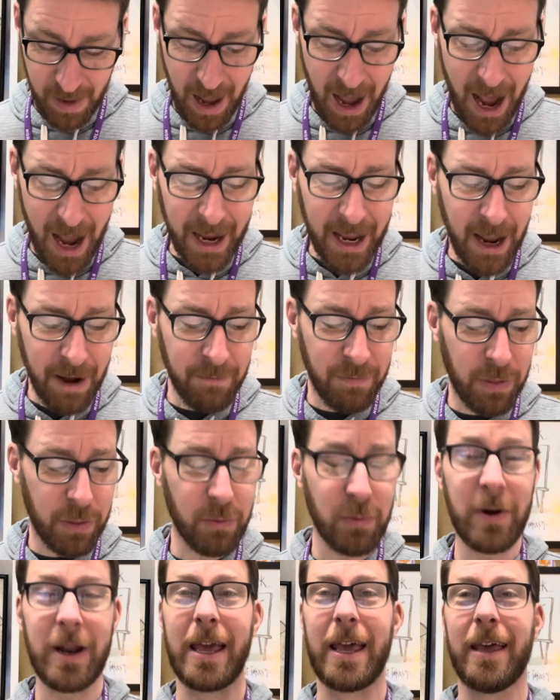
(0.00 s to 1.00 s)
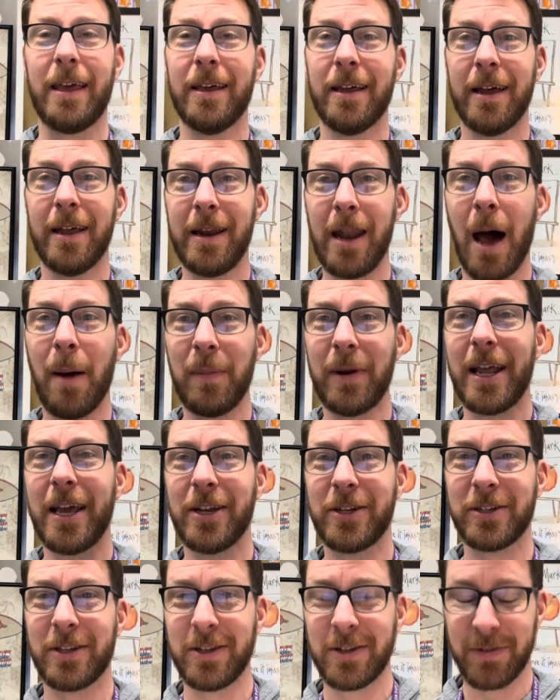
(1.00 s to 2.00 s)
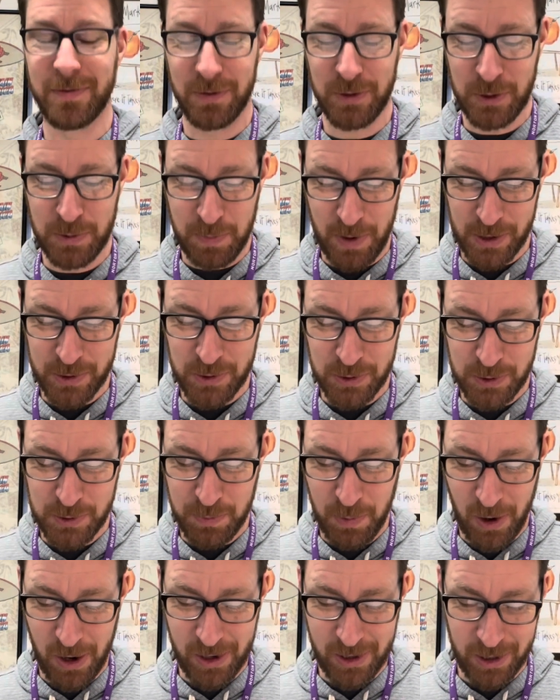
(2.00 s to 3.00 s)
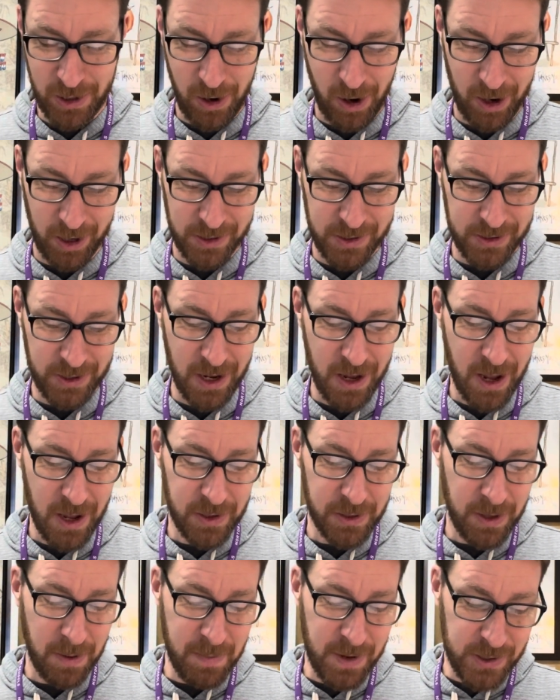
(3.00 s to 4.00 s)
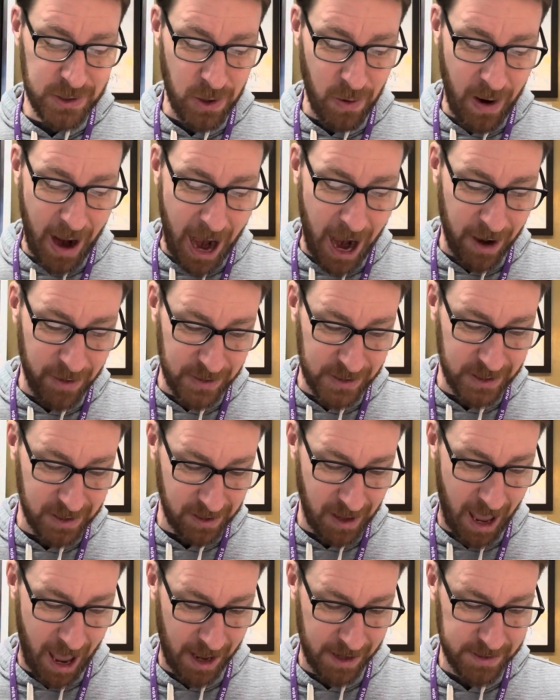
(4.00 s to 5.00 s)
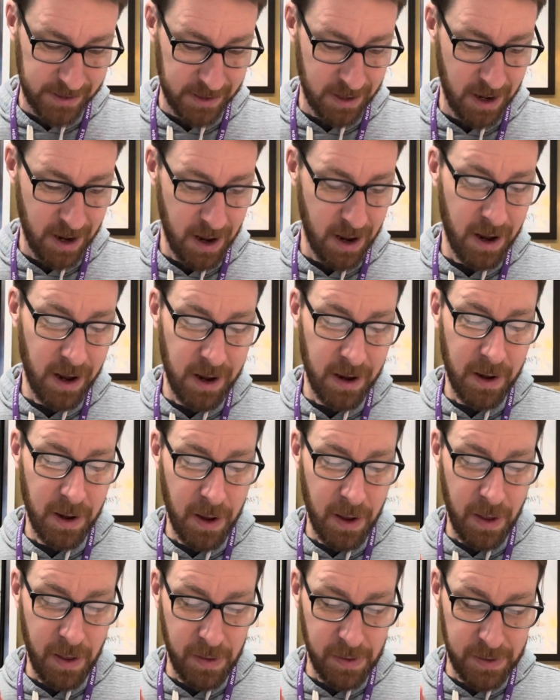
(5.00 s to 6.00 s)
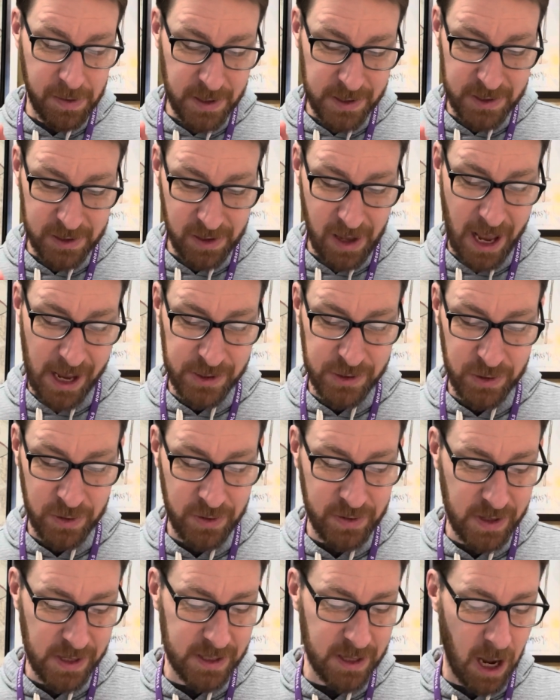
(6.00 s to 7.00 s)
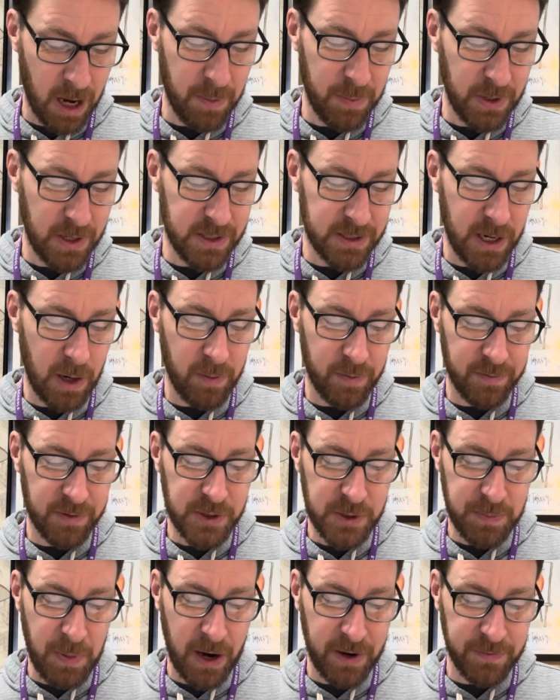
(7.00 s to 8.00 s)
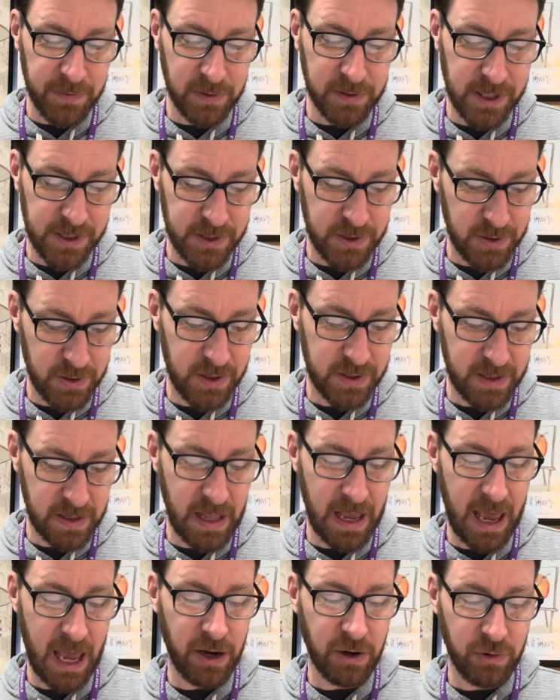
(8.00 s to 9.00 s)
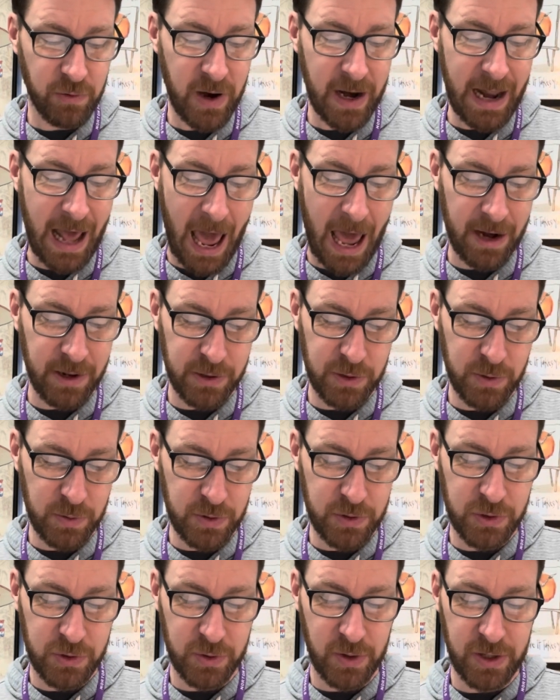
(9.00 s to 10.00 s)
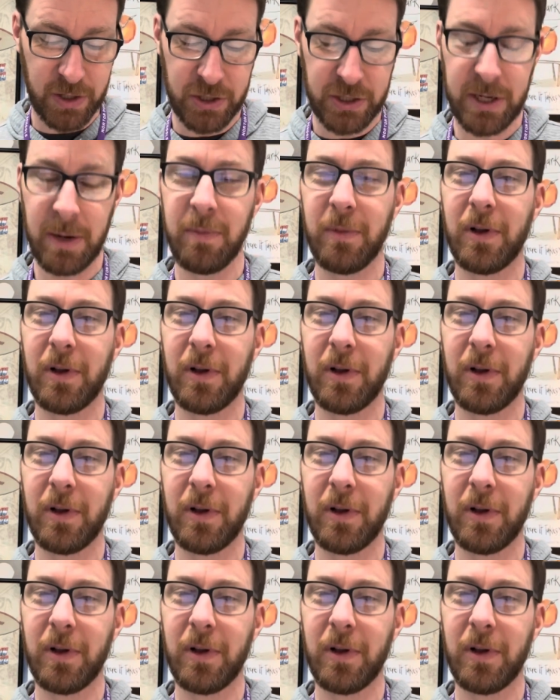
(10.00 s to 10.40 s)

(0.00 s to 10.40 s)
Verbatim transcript: I have three nominations for Special Sparkly Hearts to Miss O'Hara's class, this class earned this honor because they were respectful listeners and they had great attitudes during gym